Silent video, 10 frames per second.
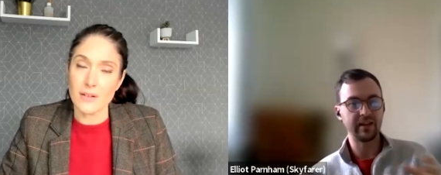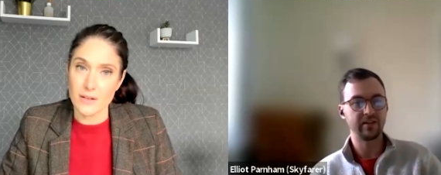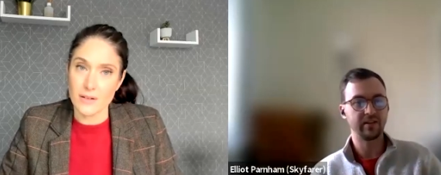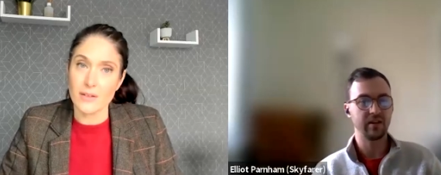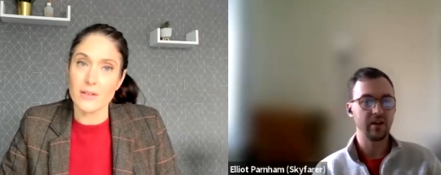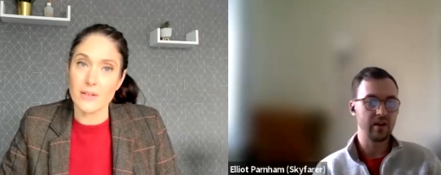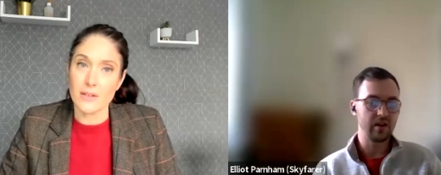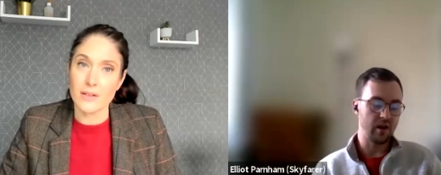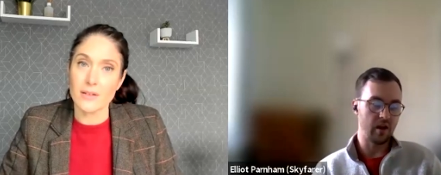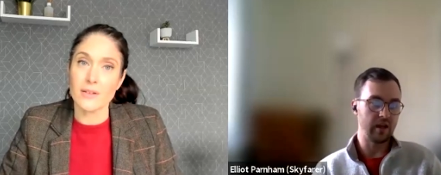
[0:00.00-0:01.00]
Speaker 1: It's
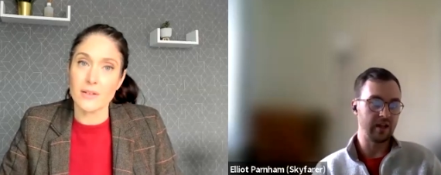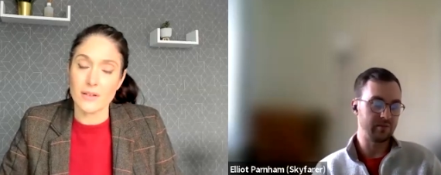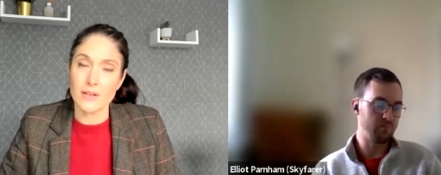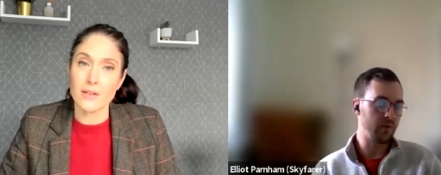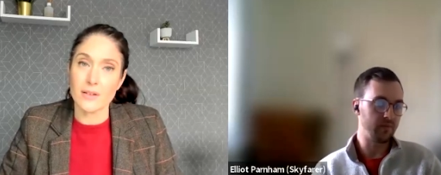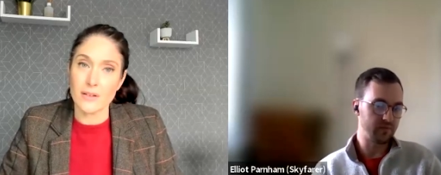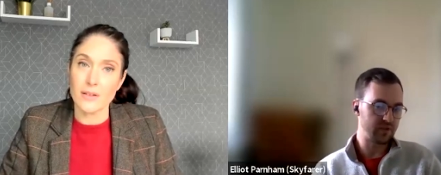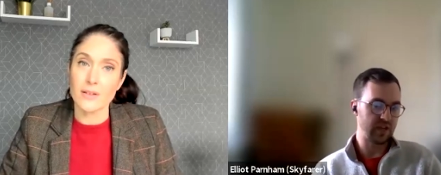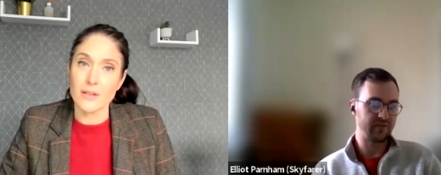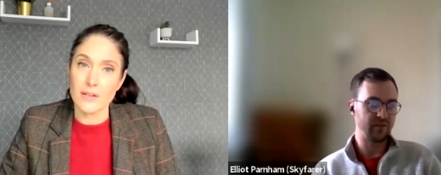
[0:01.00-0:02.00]
uh, it's
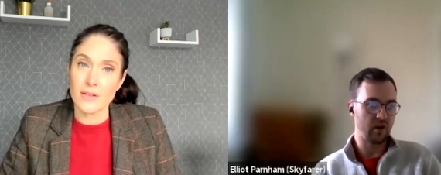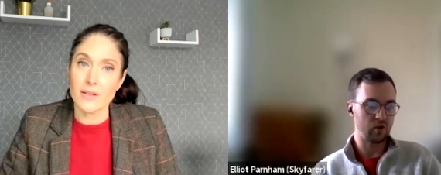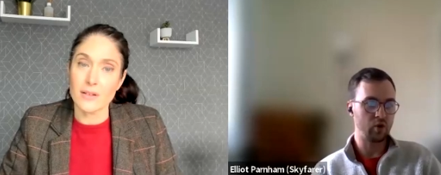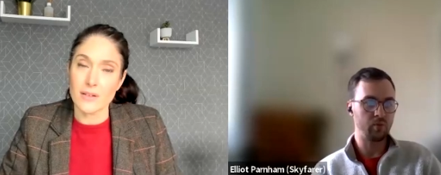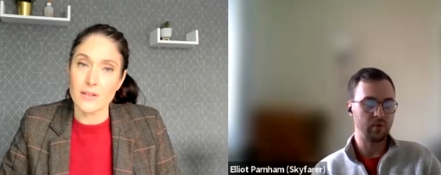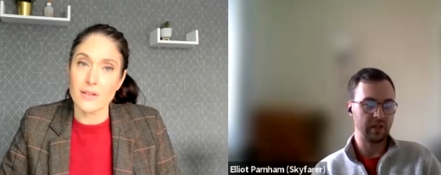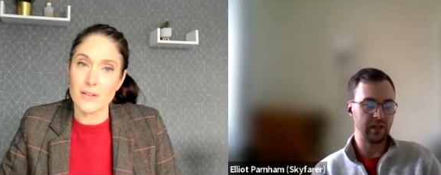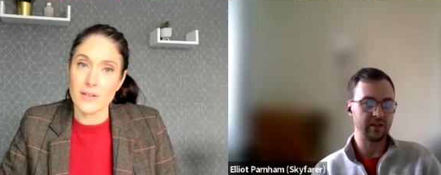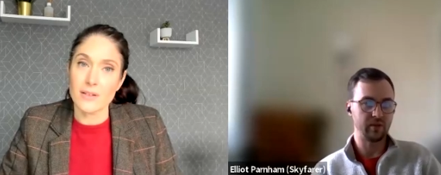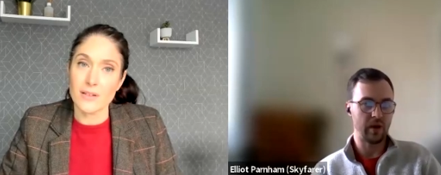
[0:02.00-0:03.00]
months, if not a couple of
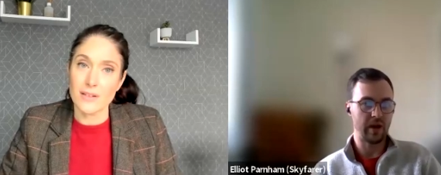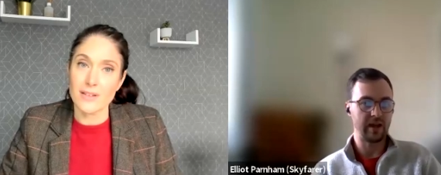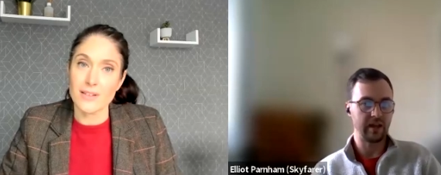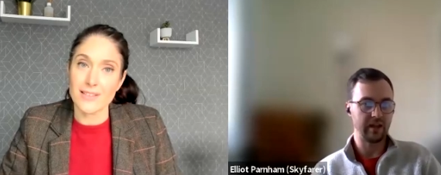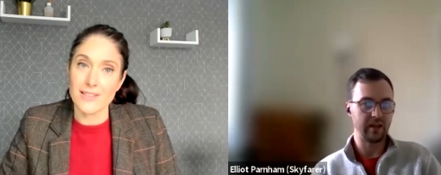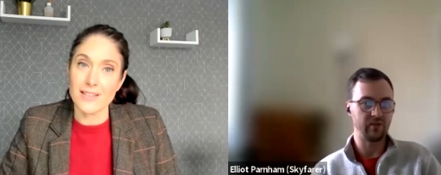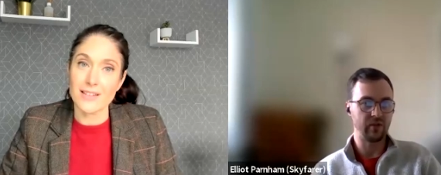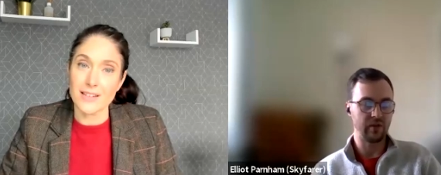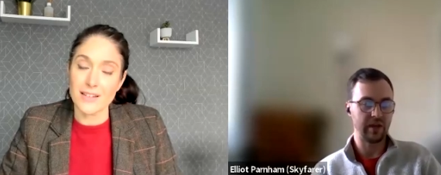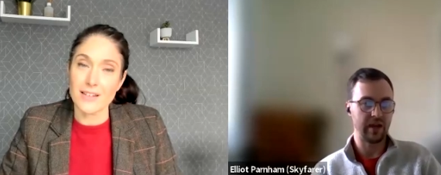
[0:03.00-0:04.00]
years away in the
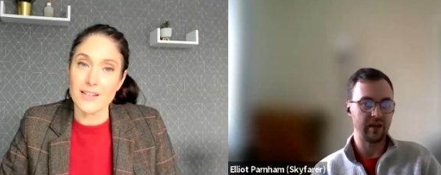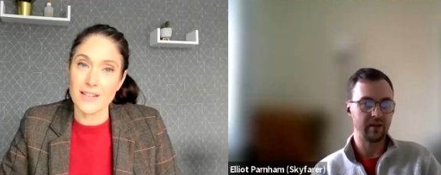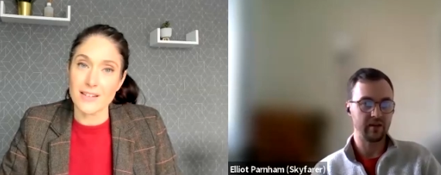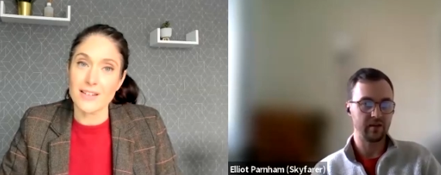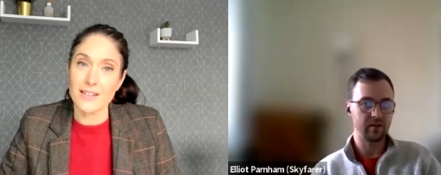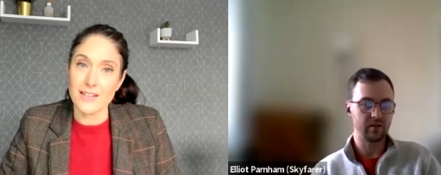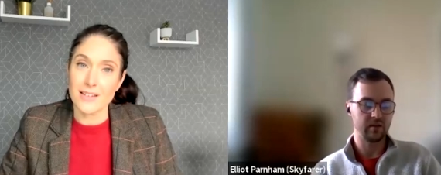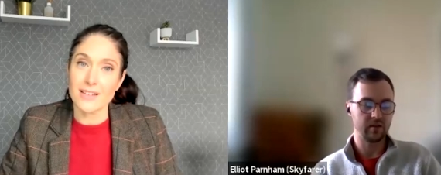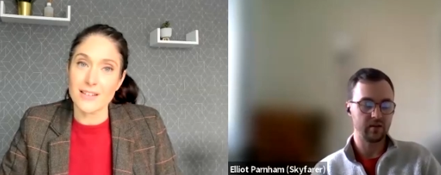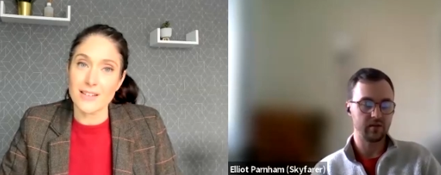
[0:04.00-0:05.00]
U K.
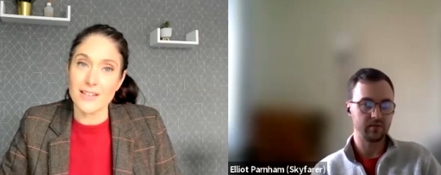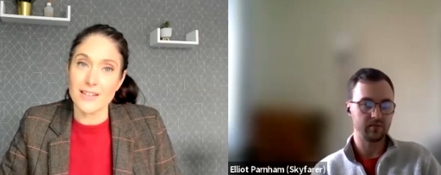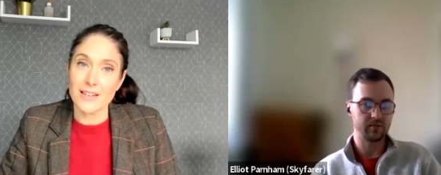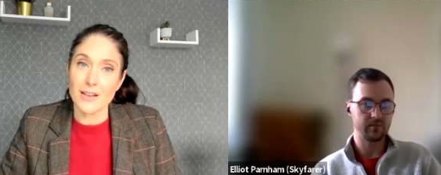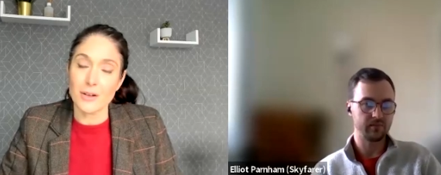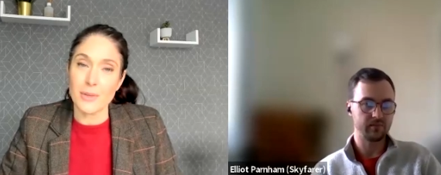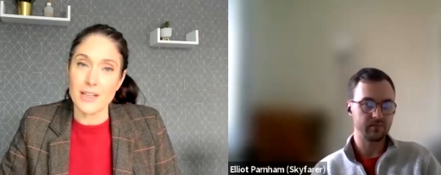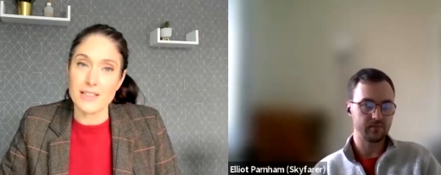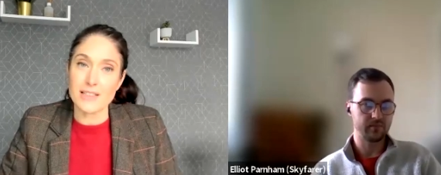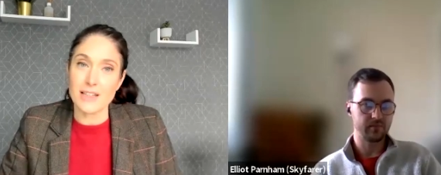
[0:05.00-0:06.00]

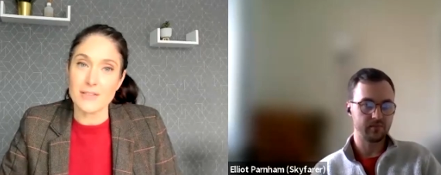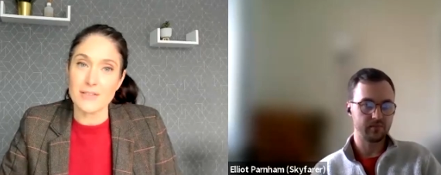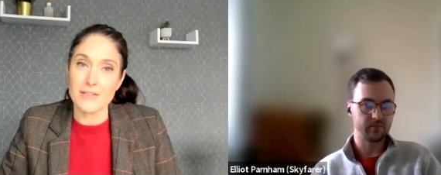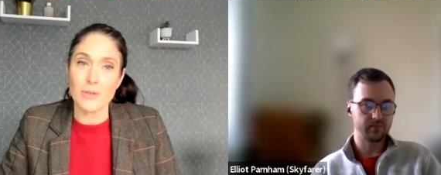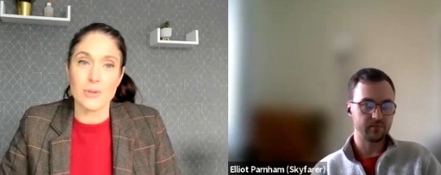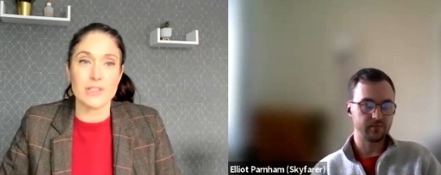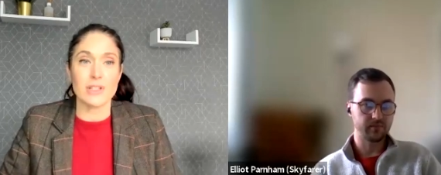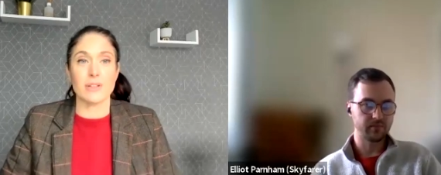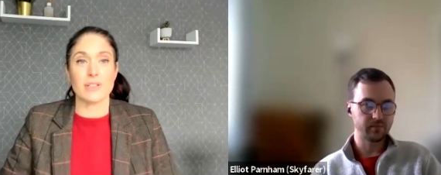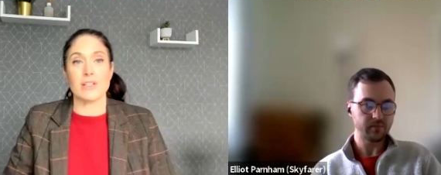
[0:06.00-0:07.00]
Speaker 2: Amazing. Oh, it's
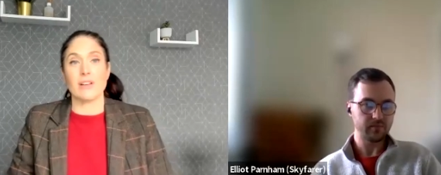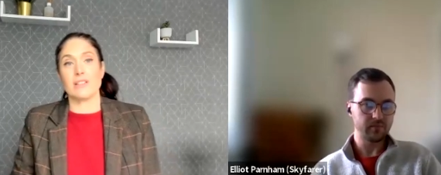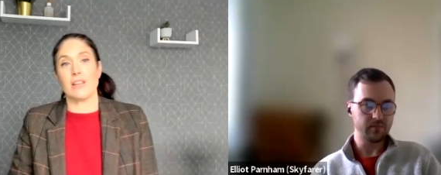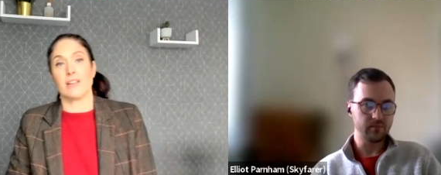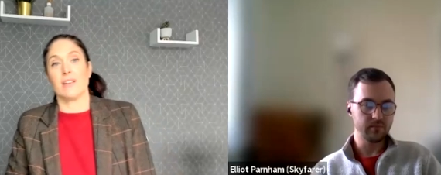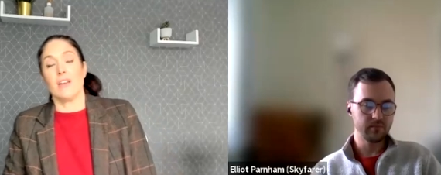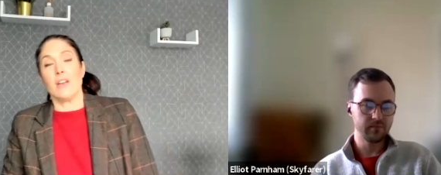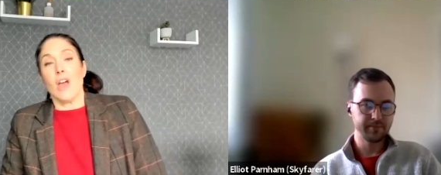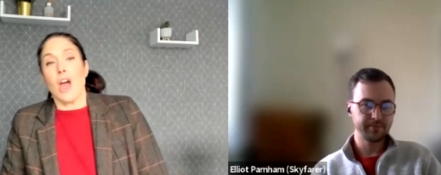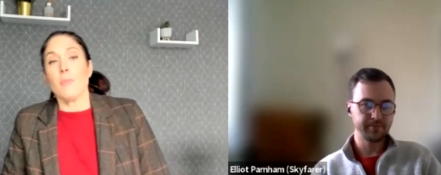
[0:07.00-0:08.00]
so exciting.
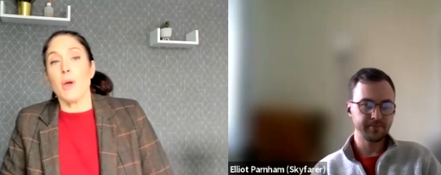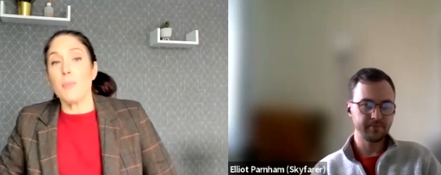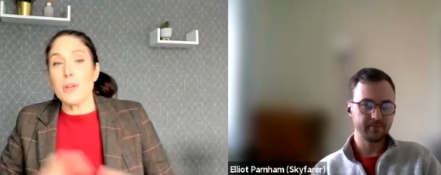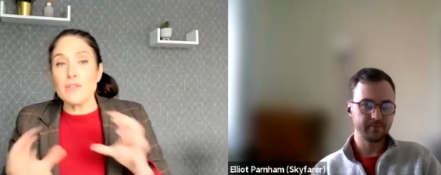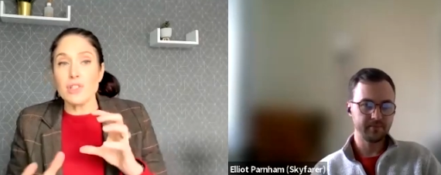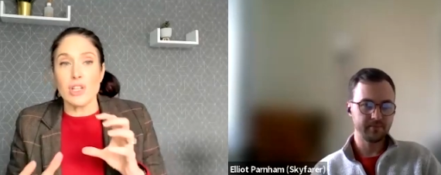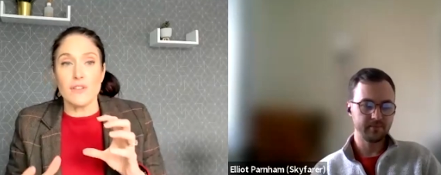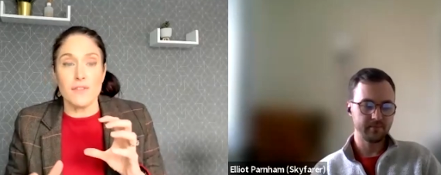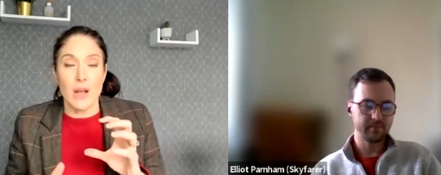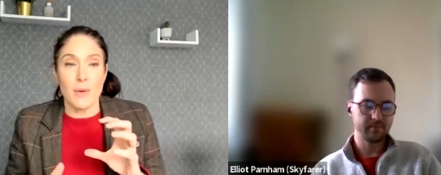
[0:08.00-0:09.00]
Um, a bit of a
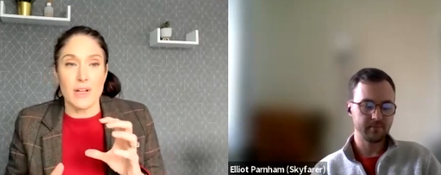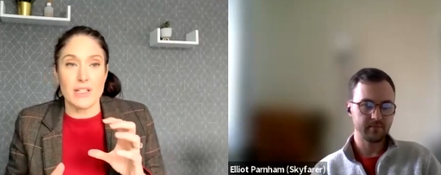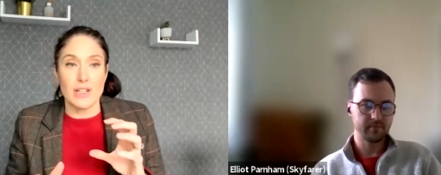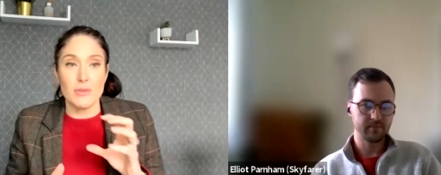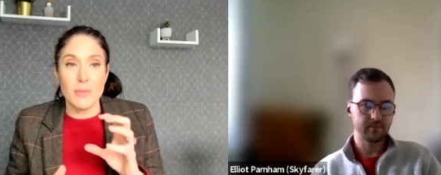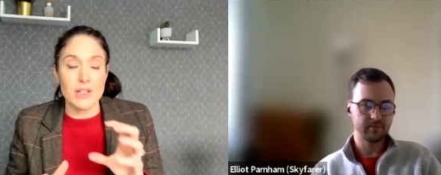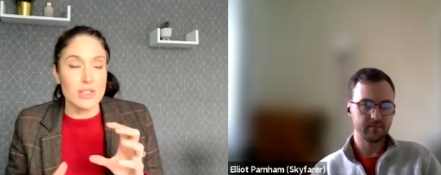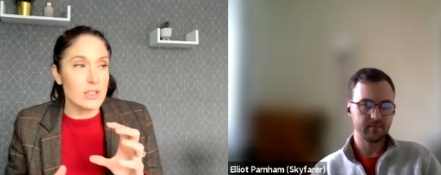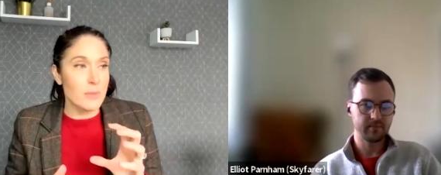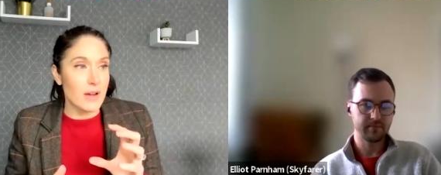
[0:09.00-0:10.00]
shift now, actually. You
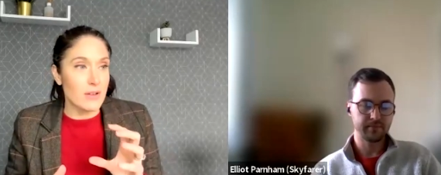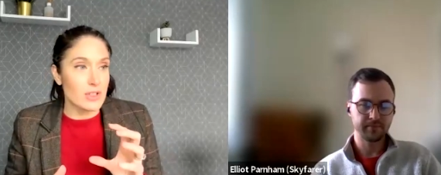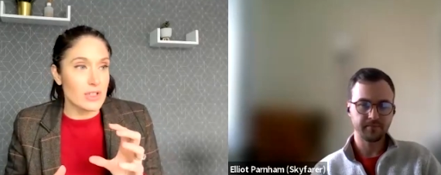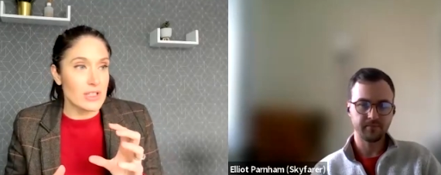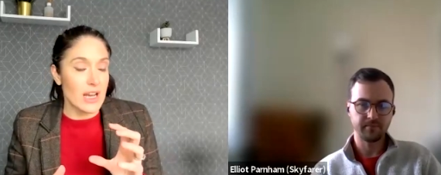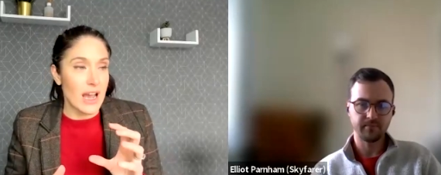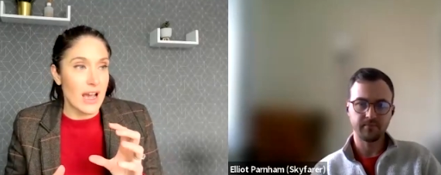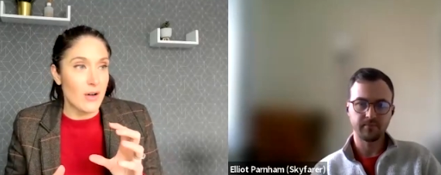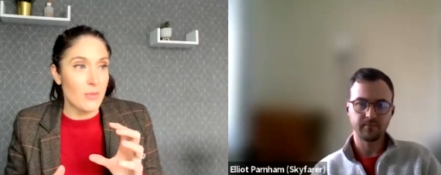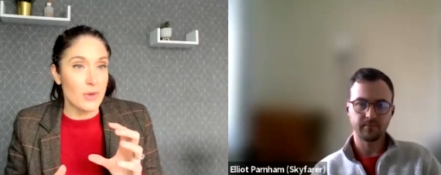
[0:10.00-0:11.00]
mentioned about just
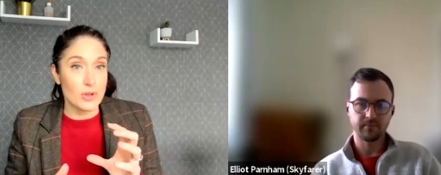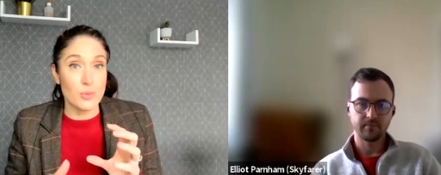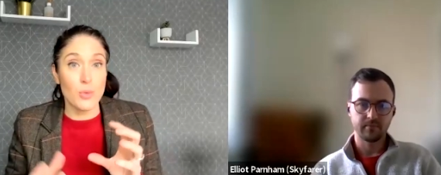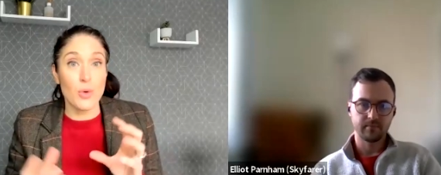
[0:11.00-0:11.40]
how much